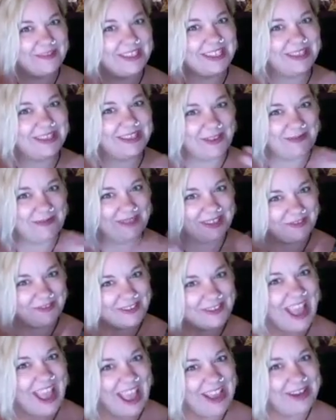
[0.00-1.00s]
from
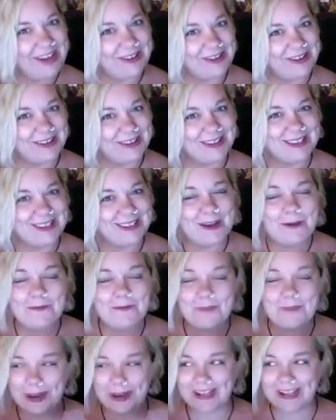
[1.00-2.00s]
different angles,
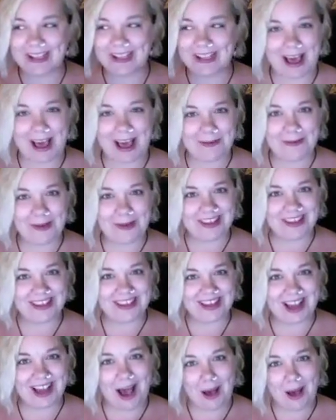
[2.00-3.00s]
but in a lot of ways
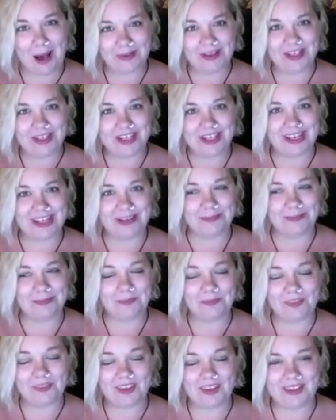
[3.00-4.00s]
accomplishing
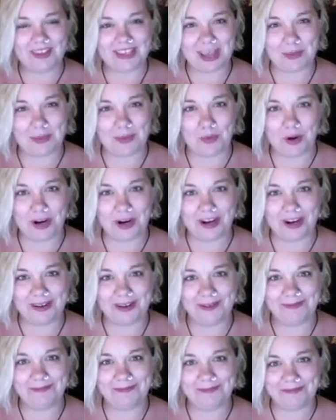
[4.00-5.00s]
the same work.
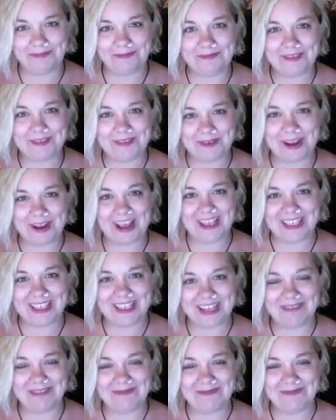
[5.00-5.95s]
That's what I see.